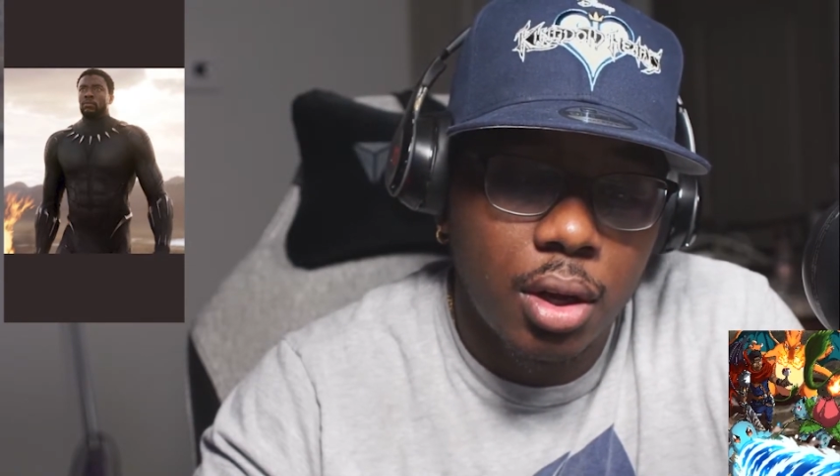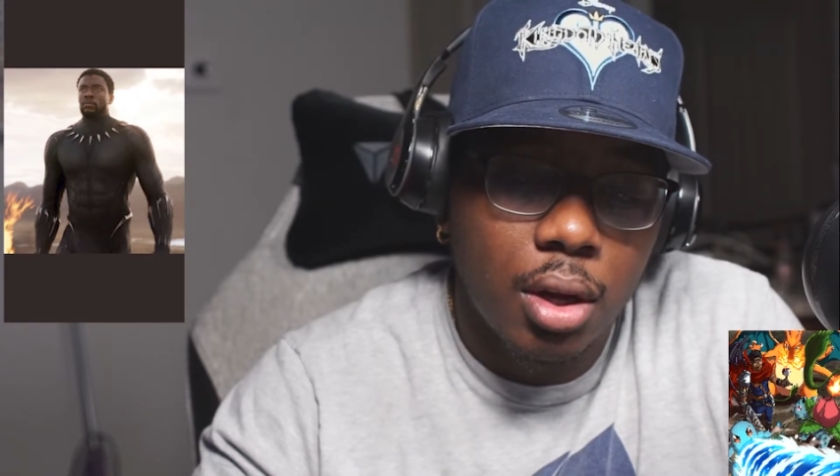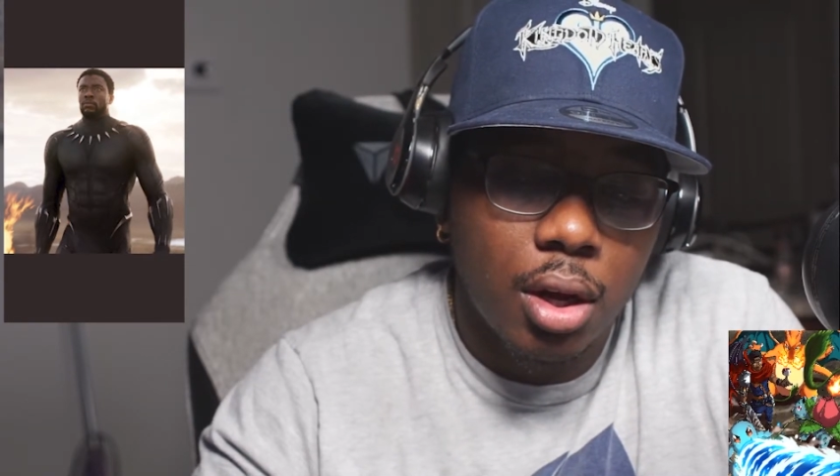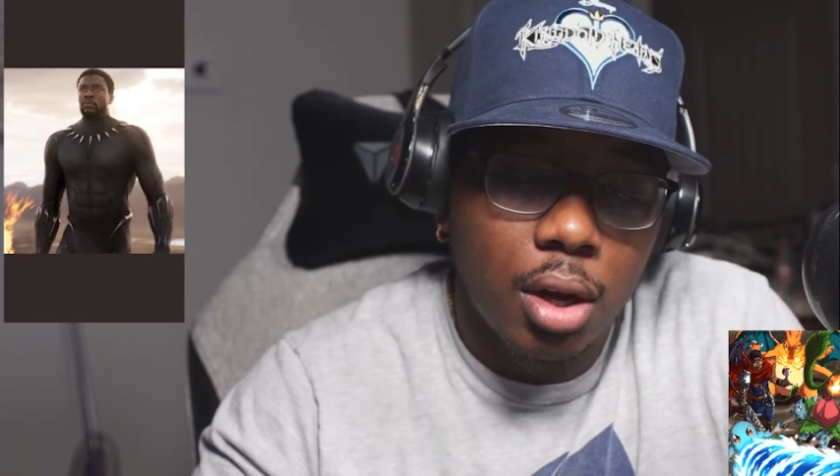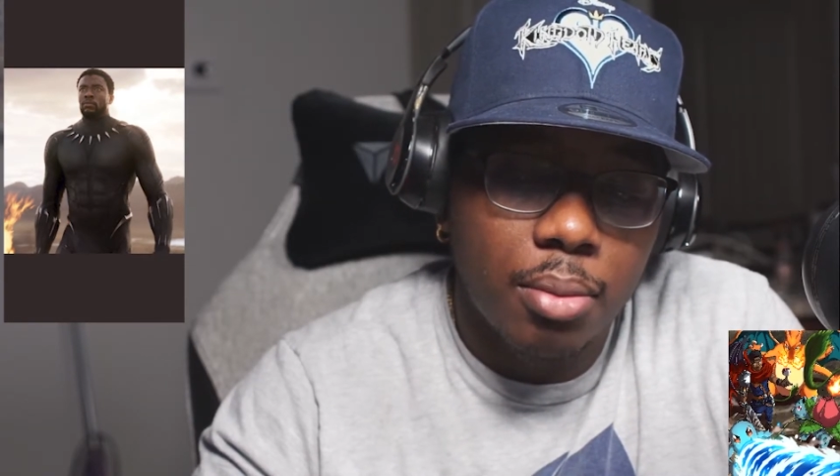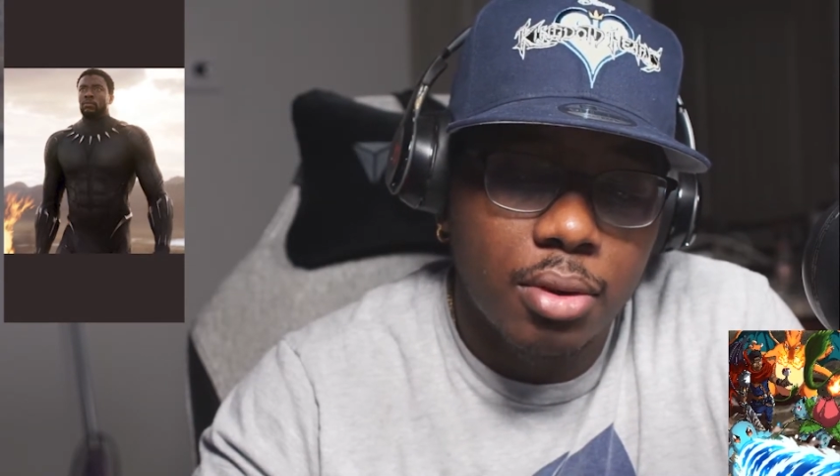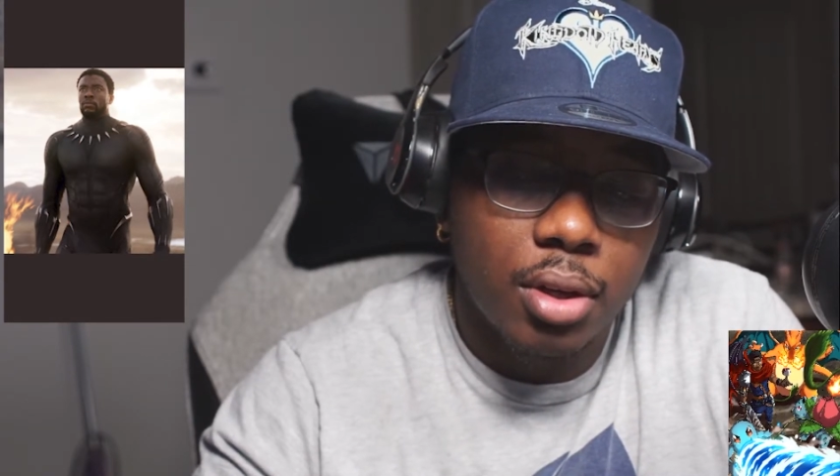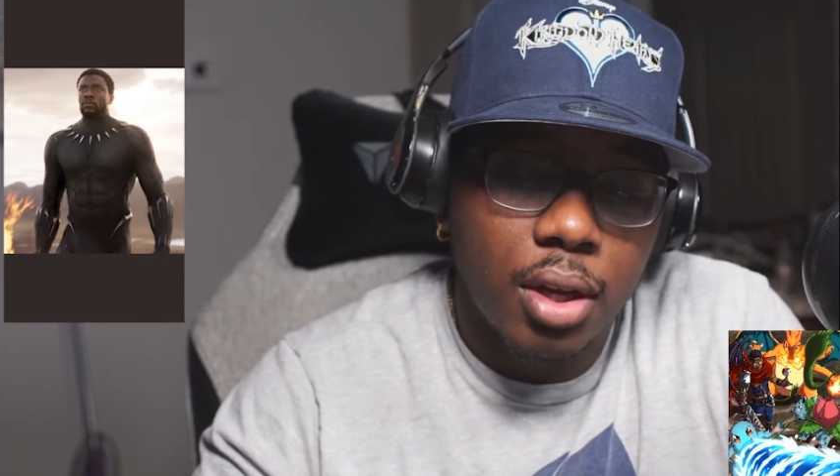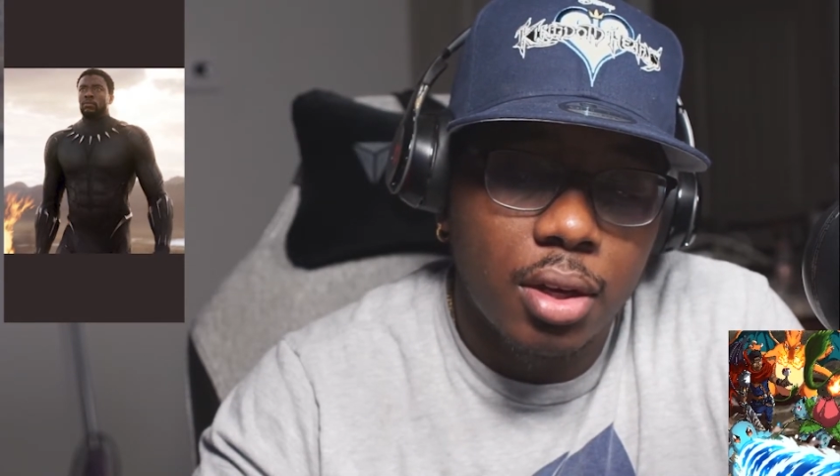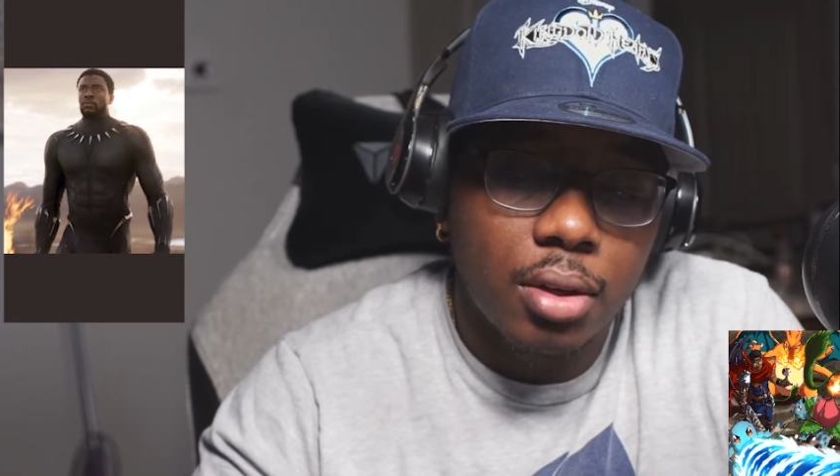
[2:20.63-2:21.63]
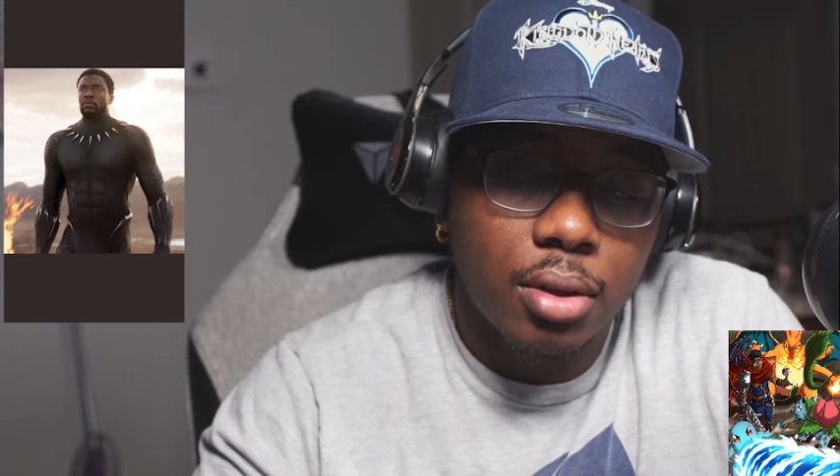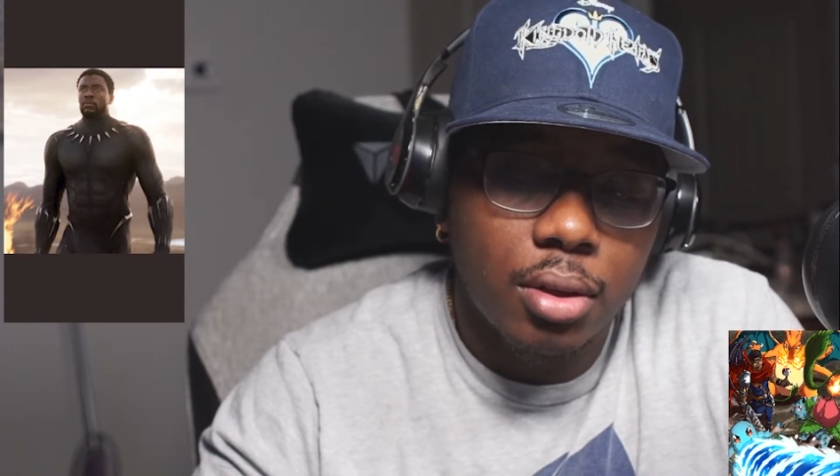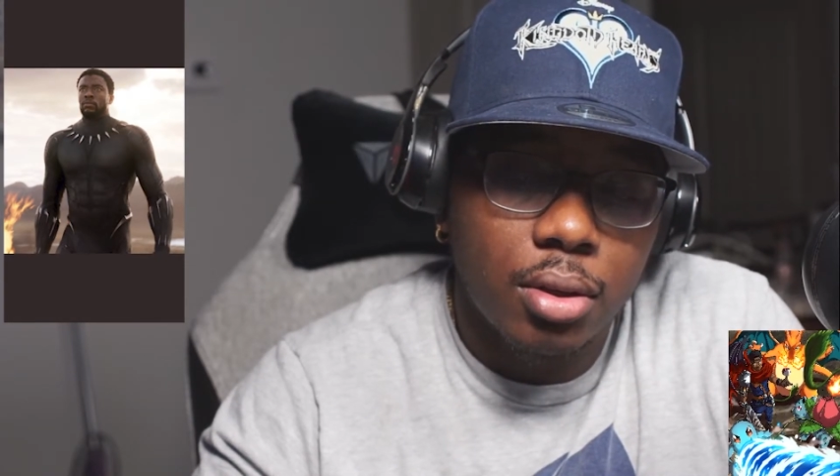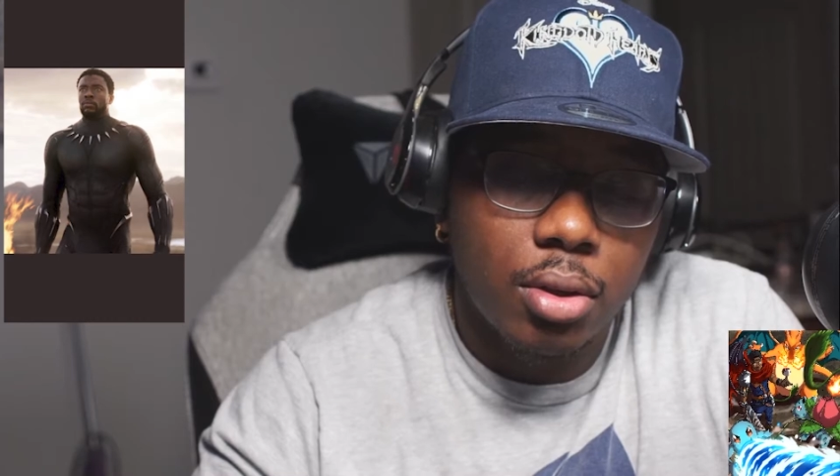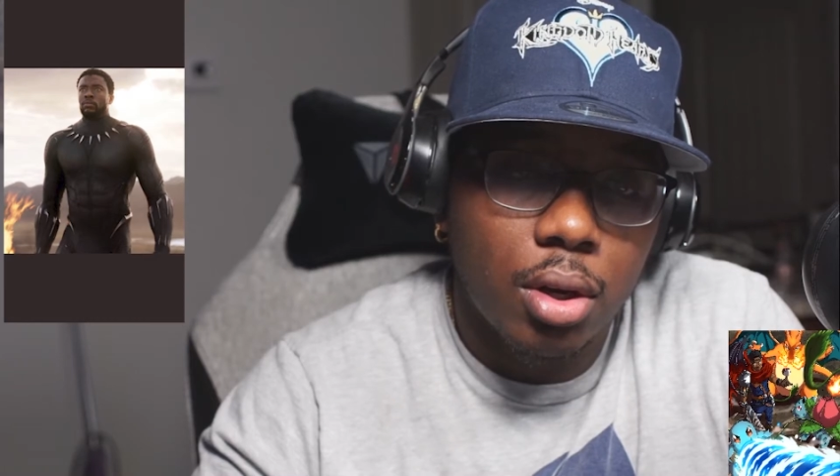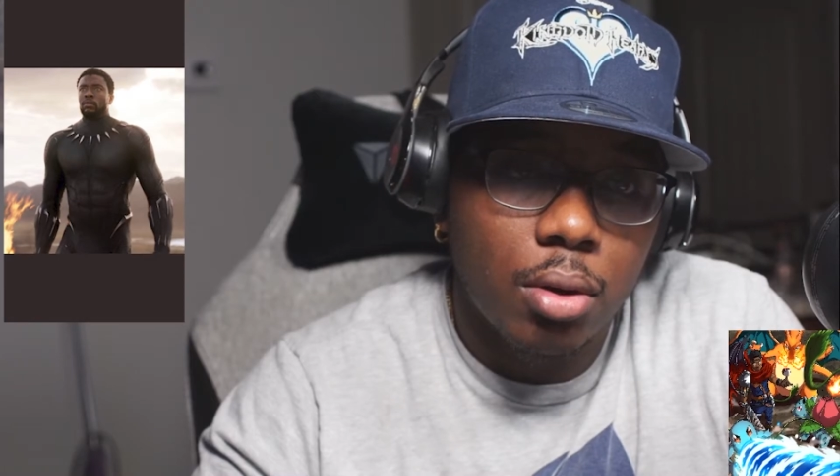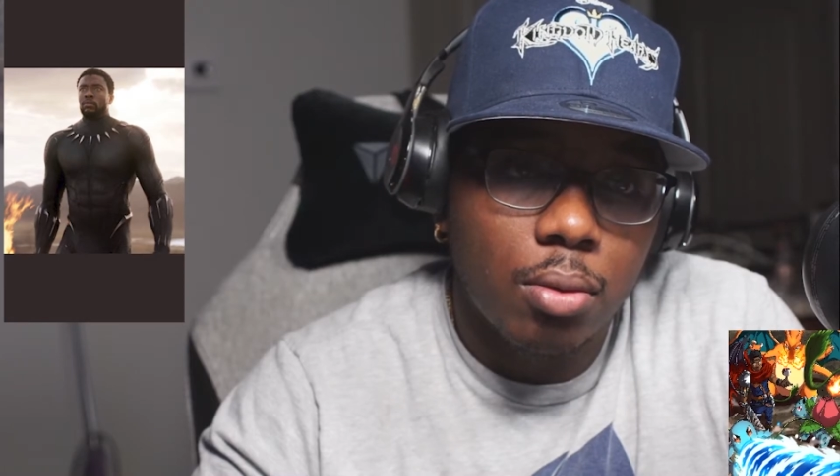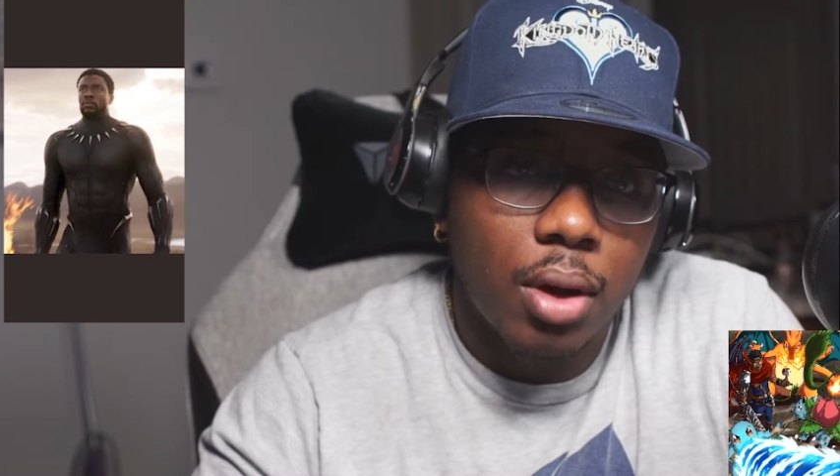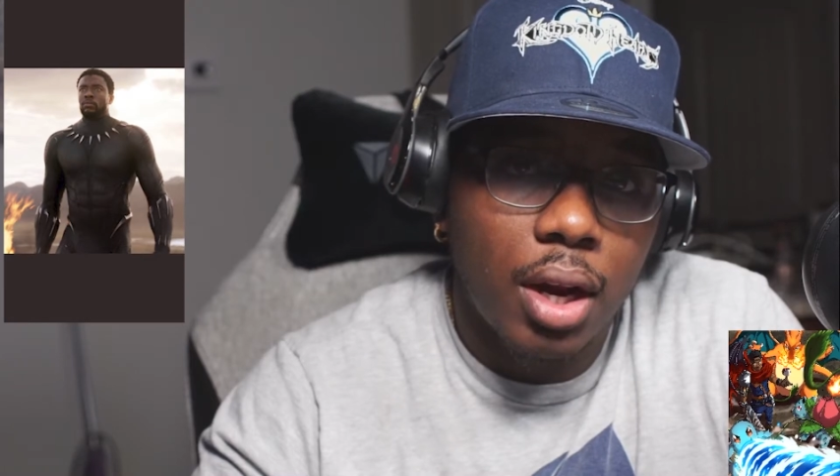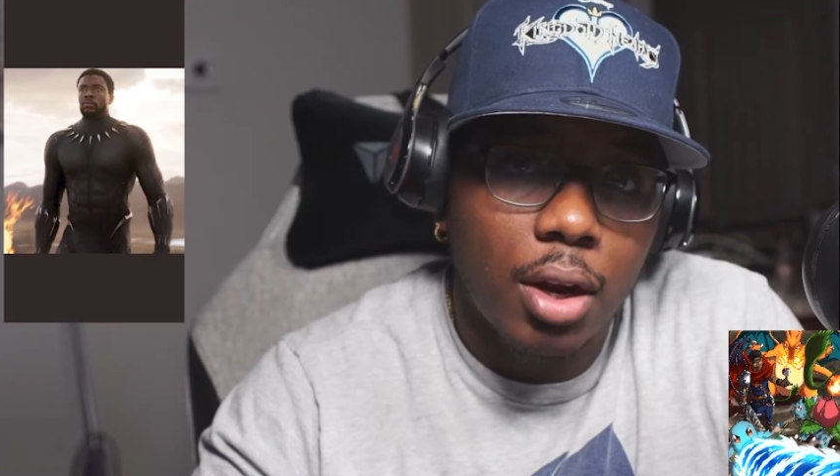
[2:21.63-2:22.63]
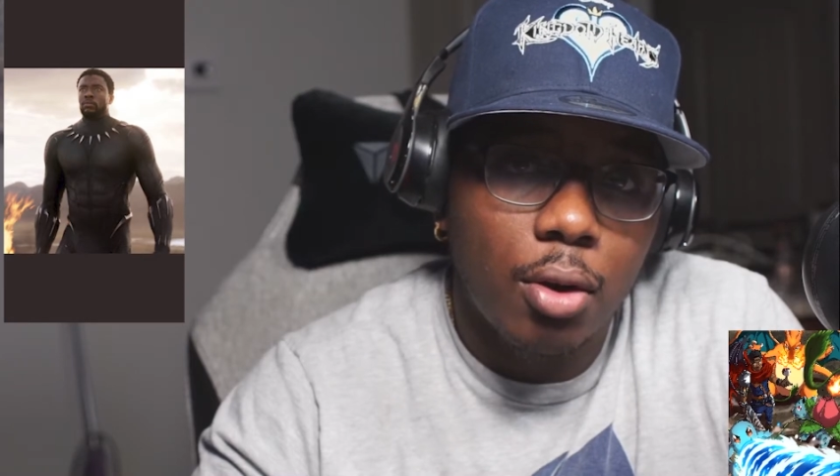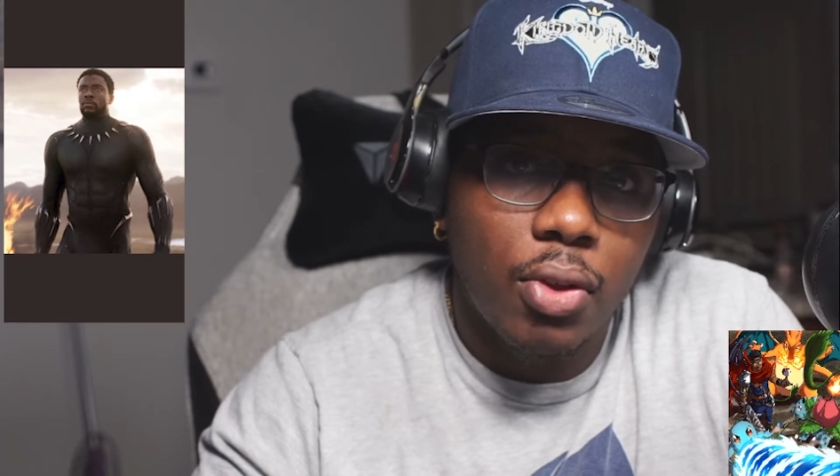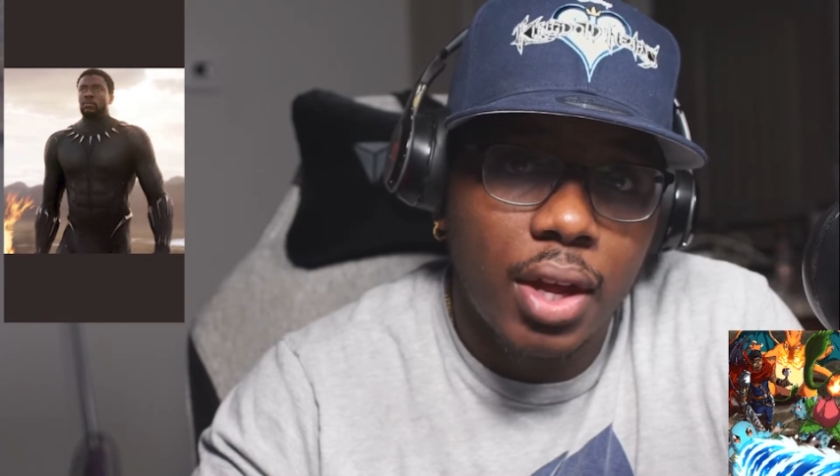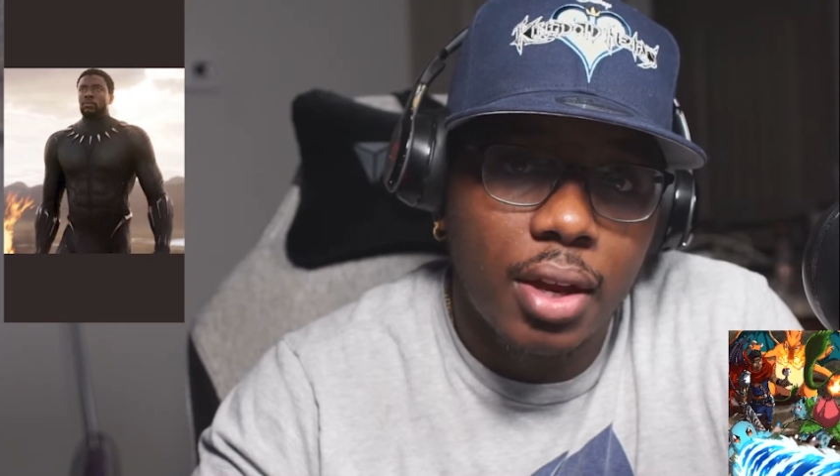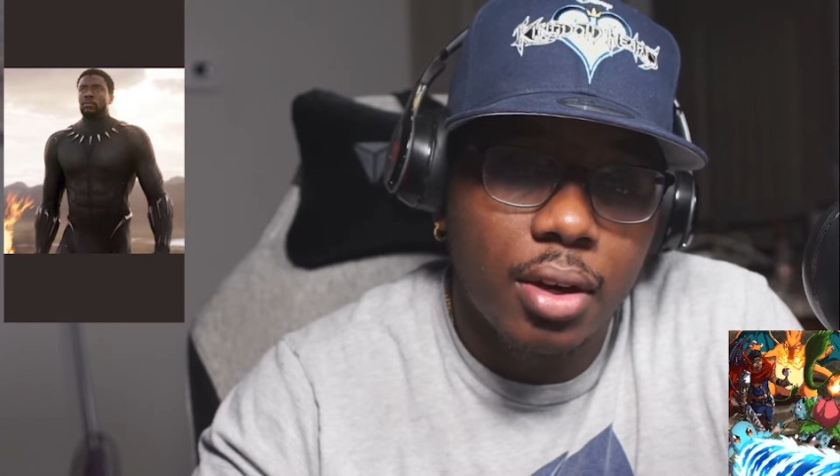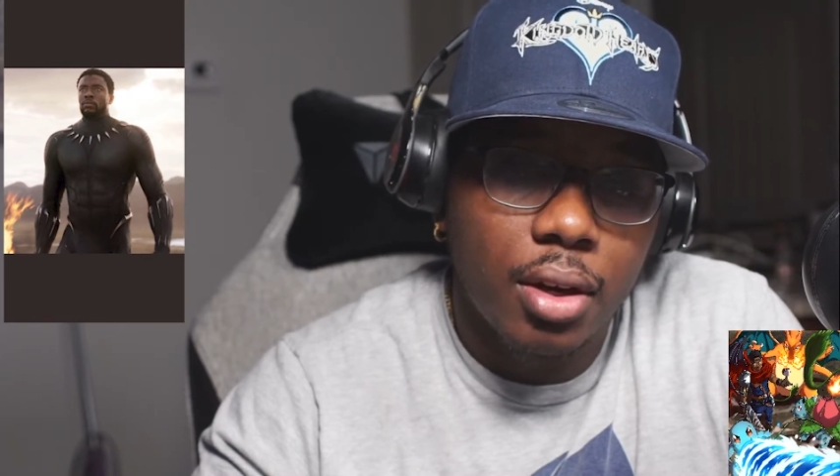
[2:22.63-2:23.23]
And you know, I know that,